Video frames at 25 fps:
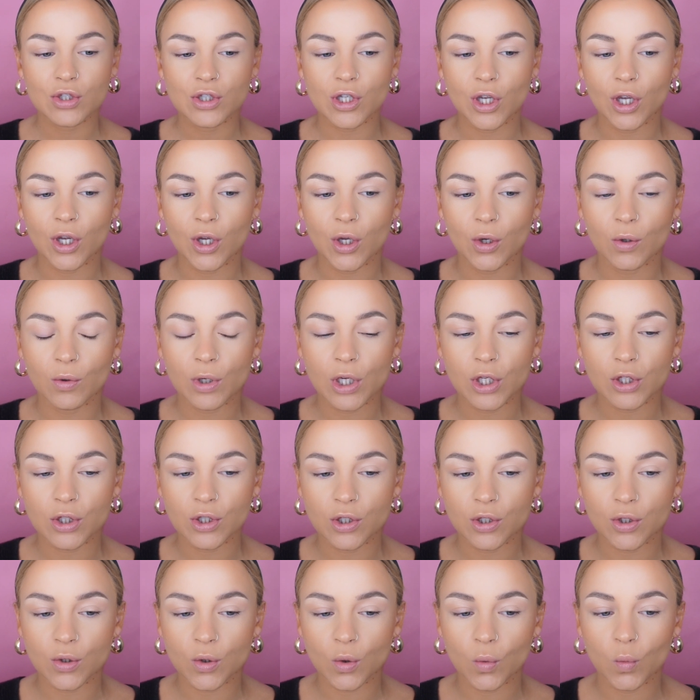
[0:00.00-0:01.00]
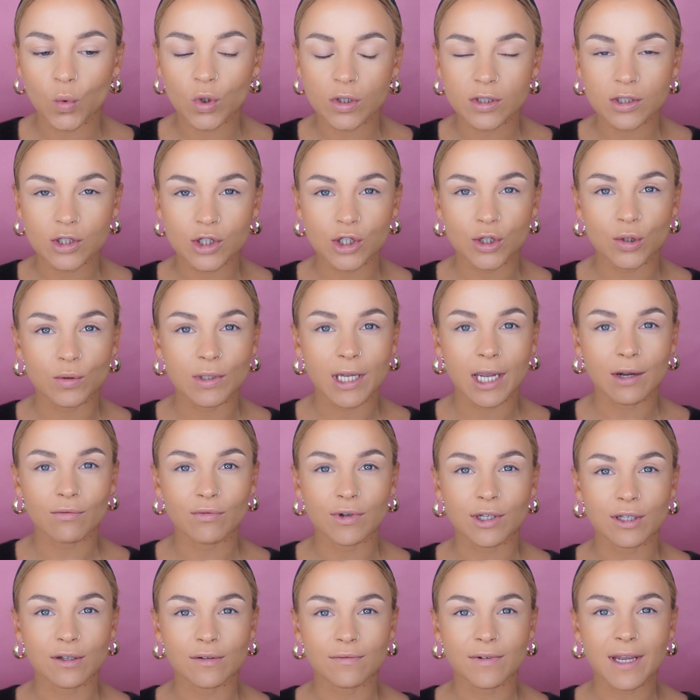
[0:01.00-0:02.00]
So you want to get
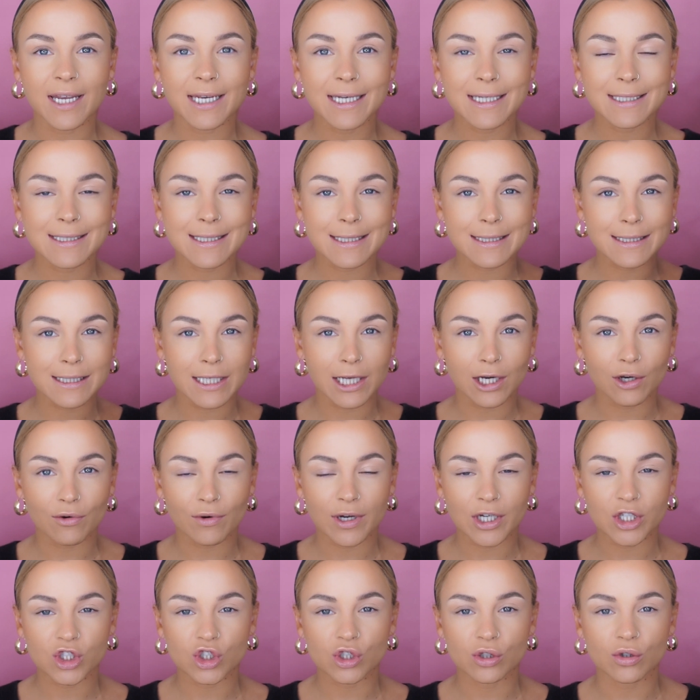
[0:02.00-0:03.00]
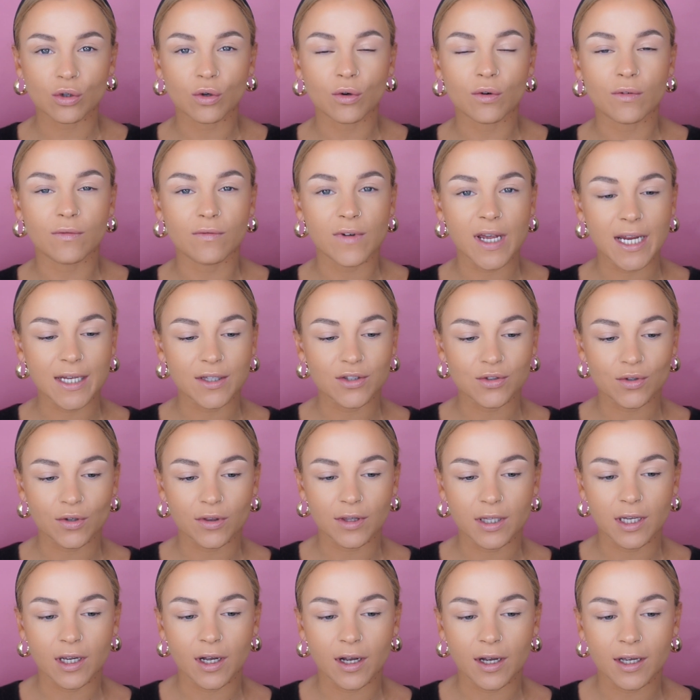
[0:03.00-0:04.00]
rid of any discoloration or veins
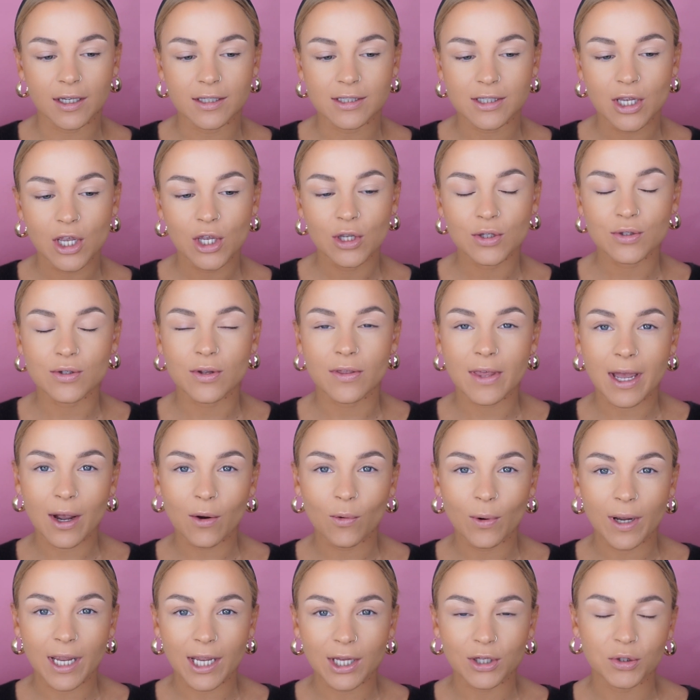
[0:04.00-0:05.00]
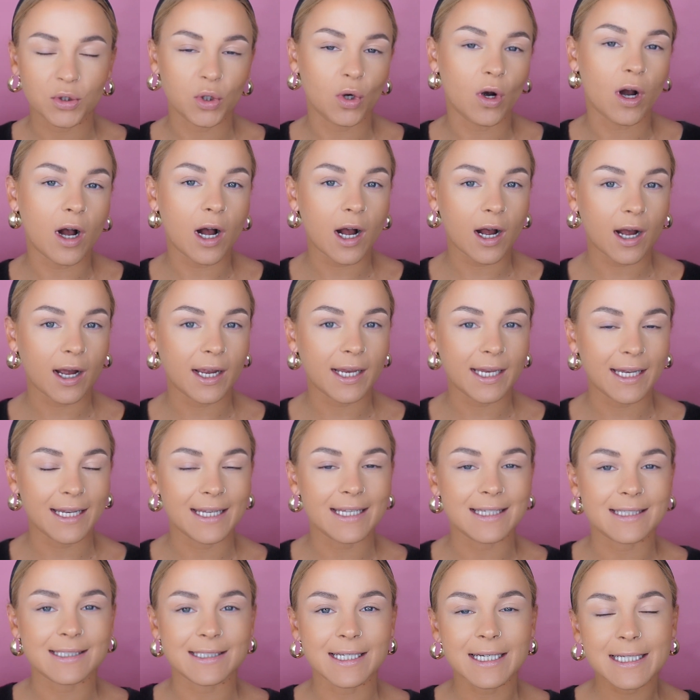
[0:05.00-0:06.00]
on the eyes, so that way your eye
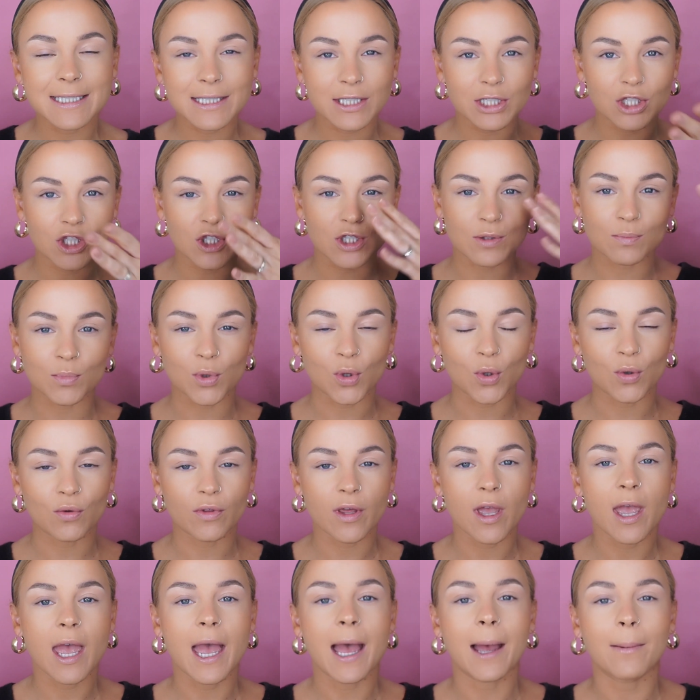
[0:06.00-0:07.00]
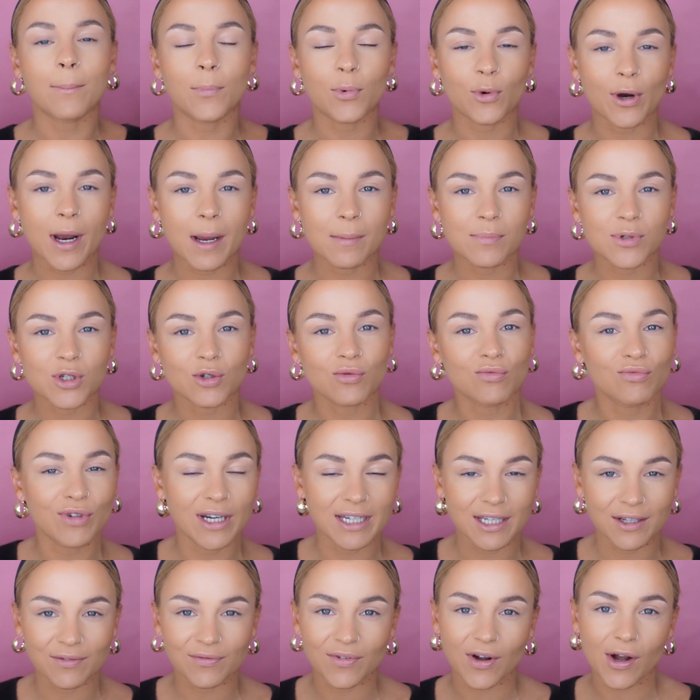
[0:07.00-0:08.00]
is nice and smooth and prepped
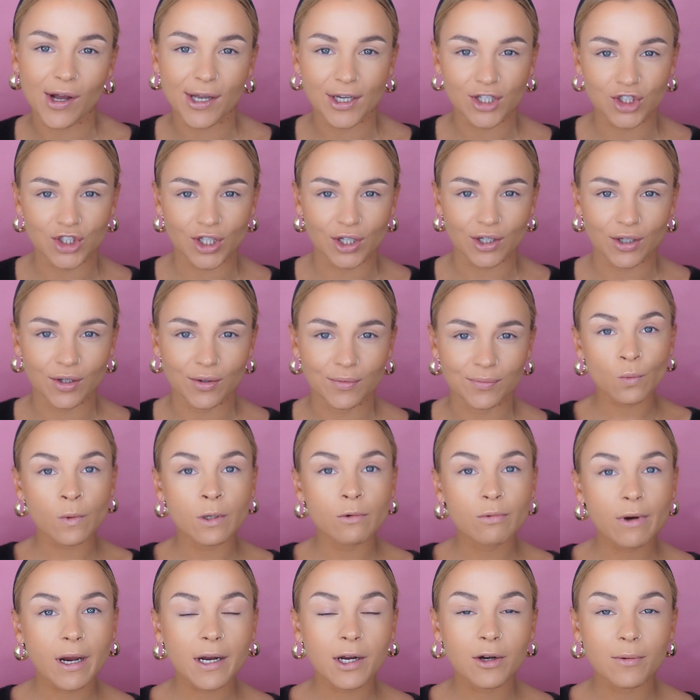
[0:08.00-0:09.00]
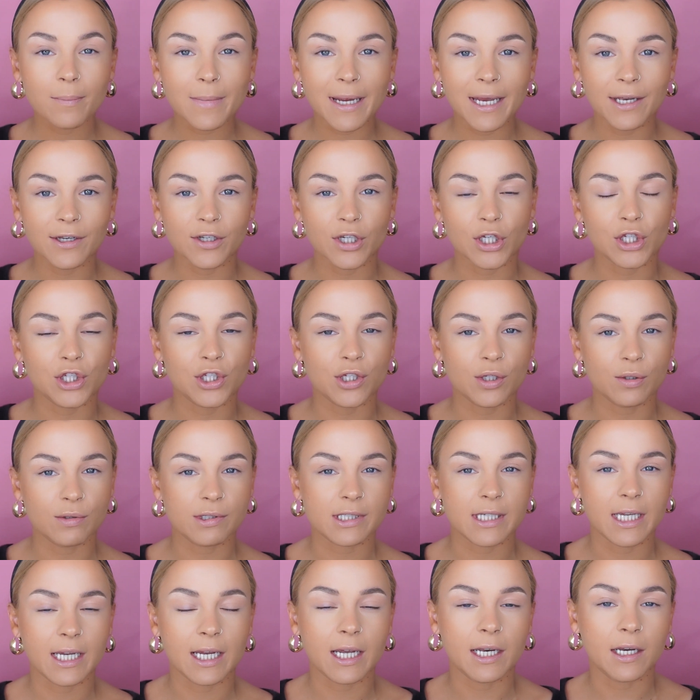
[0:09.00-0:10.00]
ready for eyeshadow. So we recommend
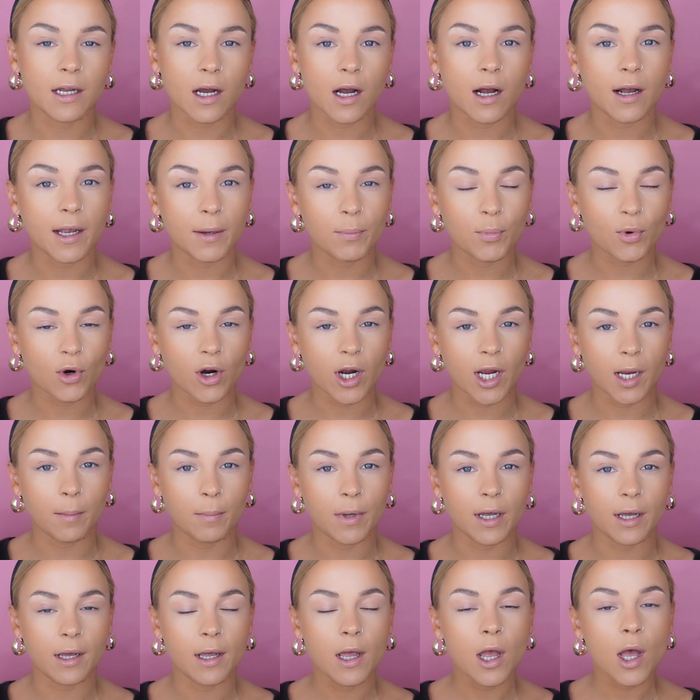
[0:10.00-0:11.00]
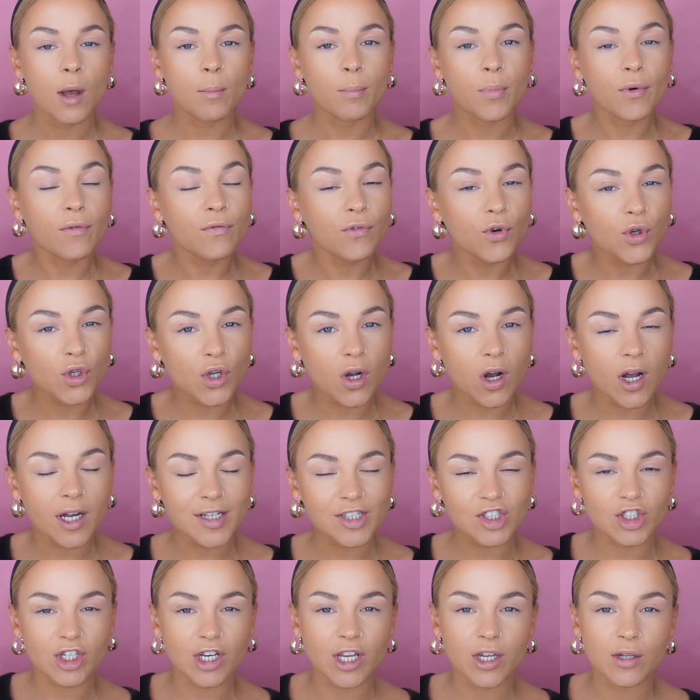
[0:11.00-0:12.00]
using an eye primer before your
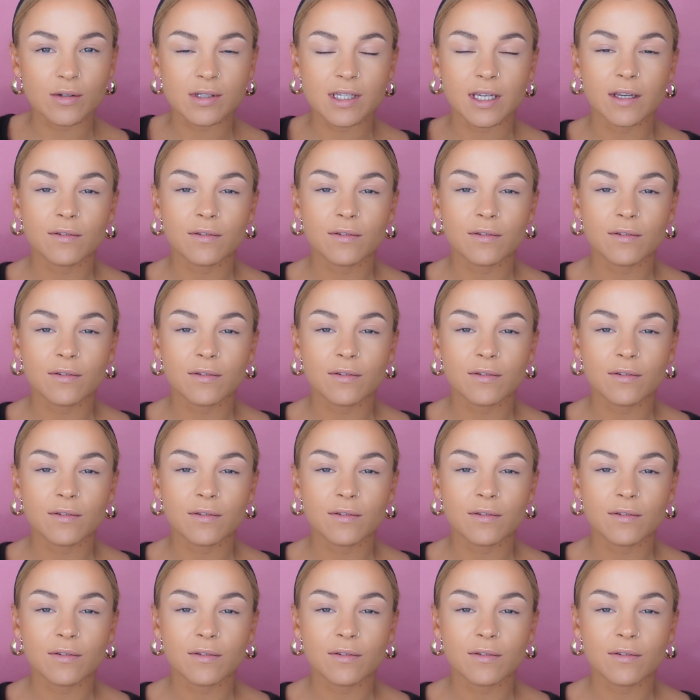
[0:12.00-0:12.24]
eyeshadows.